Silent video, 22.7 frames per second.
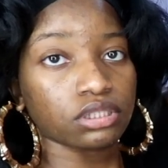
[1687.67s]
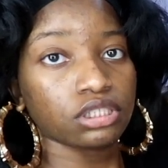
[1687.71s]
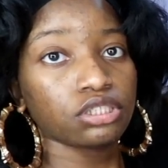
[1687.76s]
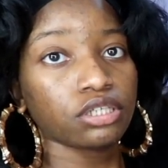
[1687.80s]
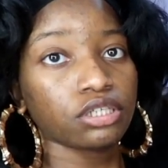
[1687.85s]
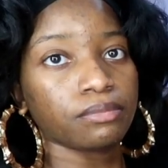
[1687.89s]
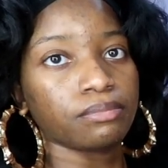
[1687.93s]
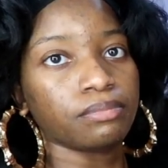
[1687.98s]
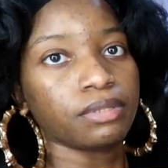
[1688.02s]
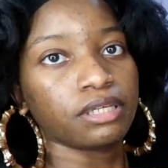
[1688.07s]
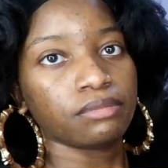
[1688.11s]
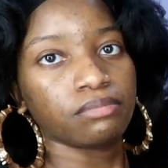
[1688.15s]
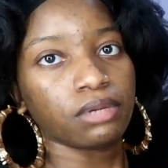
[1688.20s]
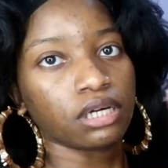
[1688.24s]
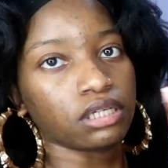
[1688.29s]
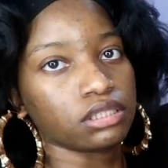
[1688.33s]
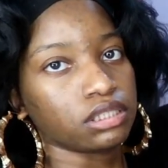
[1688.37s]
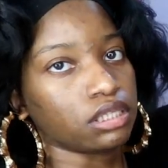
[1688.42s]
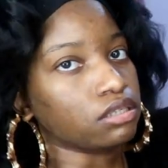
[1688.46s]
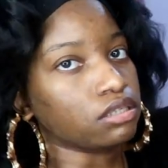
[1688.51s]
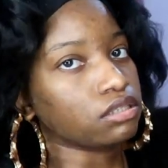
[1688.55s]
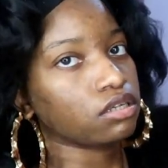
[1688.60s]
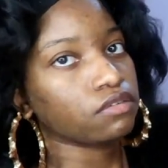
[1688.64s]
These are big
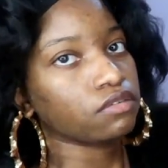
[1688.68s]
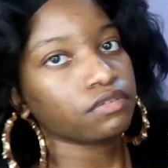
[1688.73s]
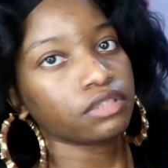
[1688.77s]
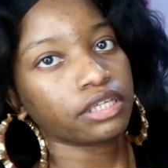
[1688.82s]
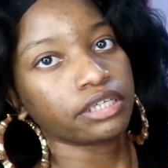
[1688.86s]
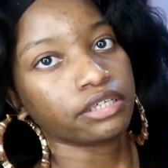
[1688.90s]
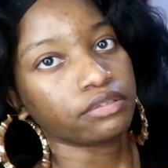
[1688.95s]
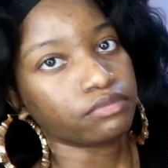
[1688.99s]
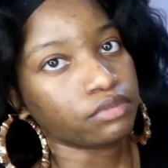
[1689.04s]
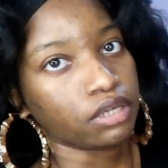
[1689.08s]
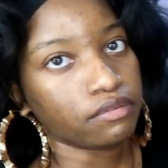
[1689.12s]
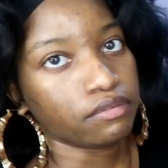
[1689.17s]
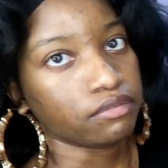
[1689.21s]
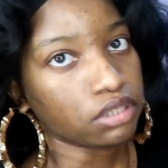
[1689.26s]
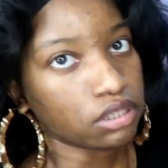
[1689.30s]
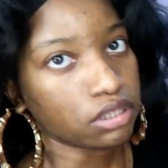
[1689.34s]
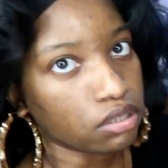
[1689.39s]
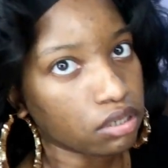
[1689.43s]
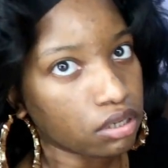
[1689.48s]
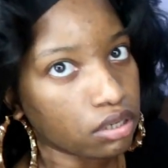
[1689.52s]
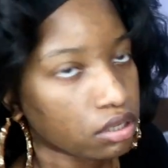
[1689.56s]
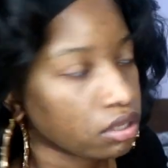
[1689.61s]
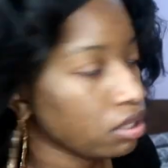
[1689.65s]
body towels. I don't feel like
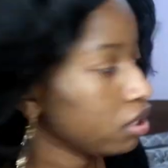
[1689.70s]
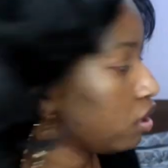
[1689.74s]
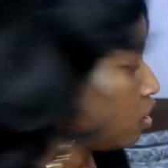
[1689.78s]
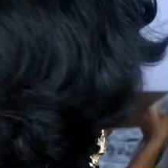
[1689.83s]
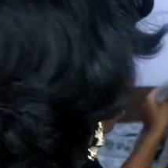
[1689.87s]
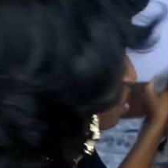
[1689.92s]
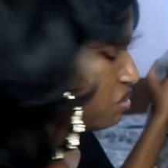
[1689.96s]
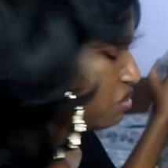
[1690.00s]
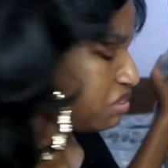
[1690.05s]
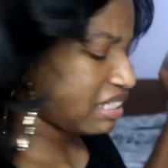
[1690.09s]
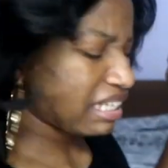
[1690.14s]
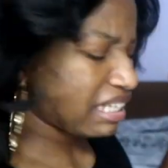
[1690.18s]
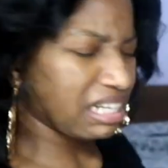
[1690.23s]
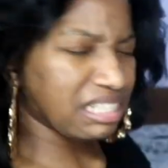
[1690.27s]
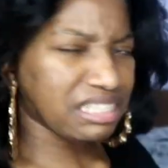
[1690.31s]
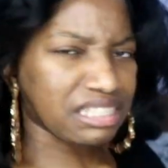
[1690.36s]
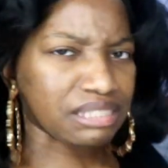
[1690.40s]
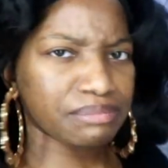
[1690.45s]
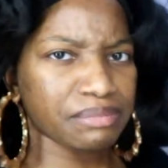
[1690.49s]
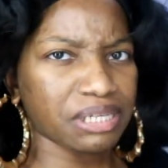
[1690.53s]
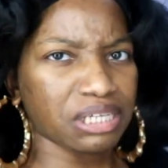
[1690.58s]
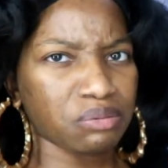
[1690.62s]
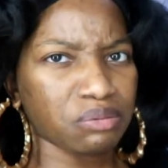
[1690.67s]
unraveling at all. Ooh, they kind
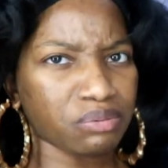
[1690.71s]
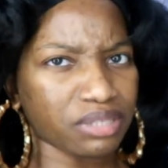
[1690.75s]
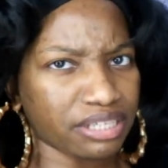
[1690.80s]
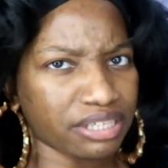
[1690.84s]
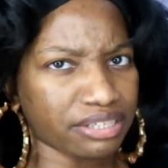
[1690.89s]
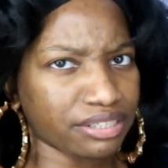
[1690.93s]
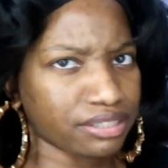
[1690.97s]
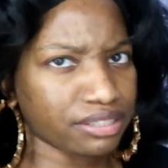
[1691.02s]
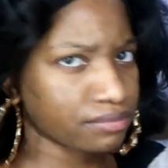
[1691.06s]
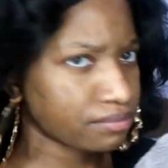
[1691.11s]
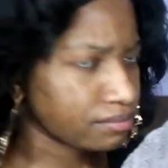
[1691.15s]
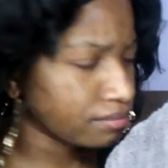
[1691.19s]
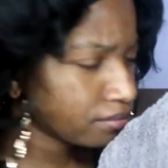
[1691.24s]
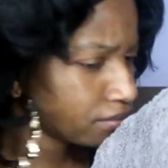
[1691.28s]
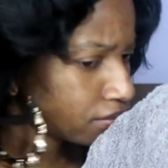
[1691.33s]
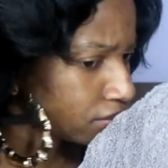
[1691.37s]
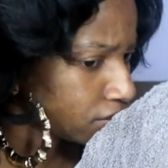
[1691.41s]
of smell weird.